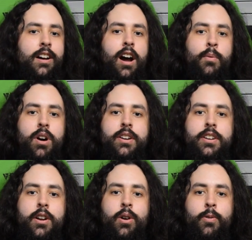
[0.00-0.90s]
I wanted
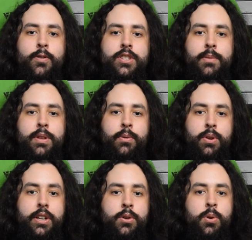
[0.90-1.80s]
to go for something
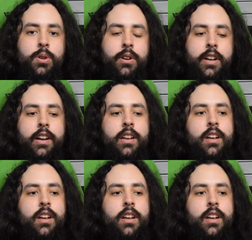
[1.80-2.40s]
really cool looking.